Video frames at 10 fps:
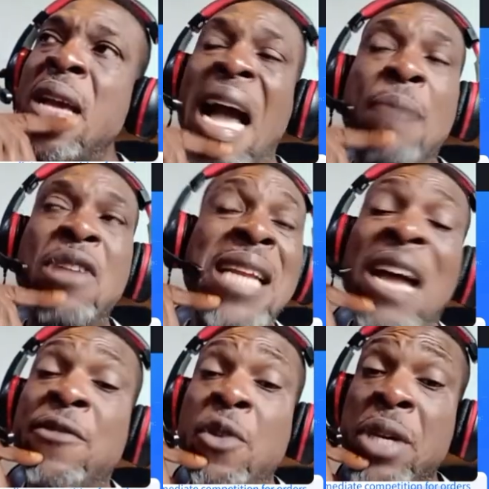I'm not an
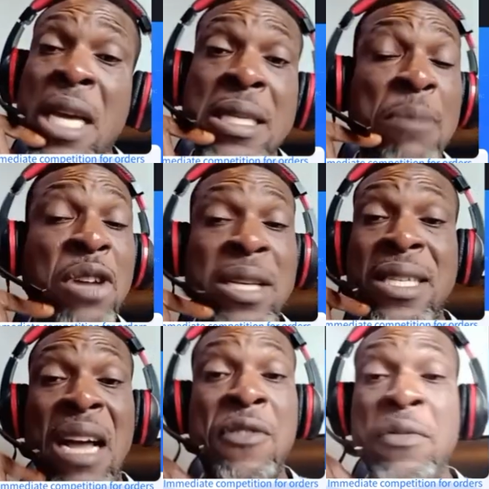advocate, I'm not a
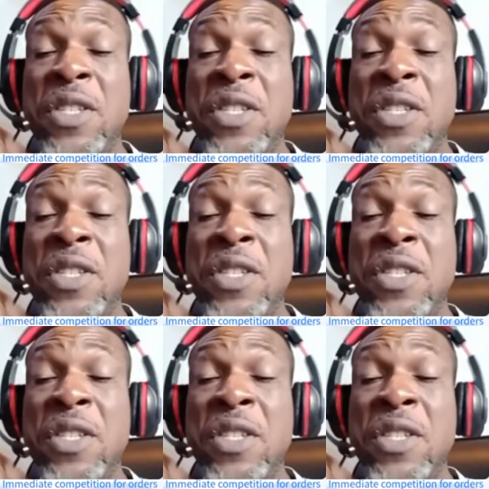staff of